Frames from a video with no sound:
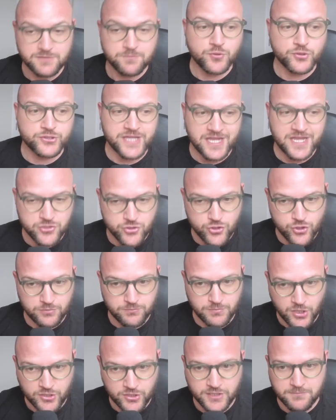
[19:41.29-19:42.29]
the potential
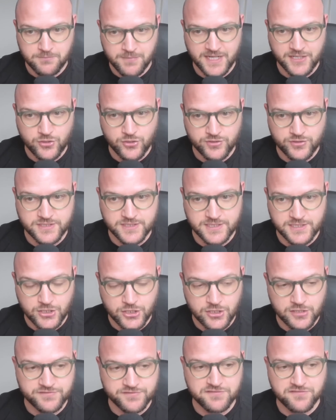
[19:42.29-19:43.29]
blocking minority
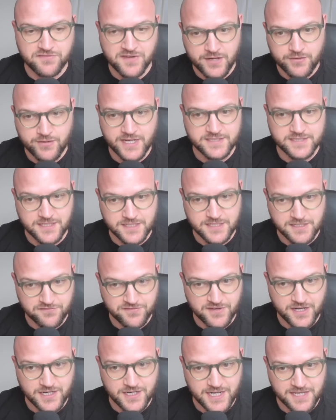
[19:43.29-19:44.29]
of the far right and the
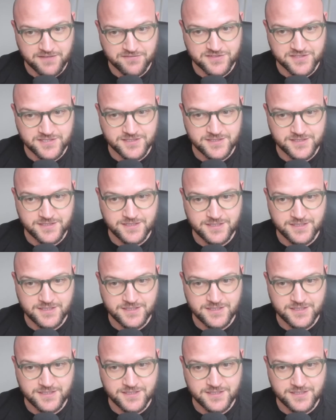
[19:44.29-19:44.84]
far left.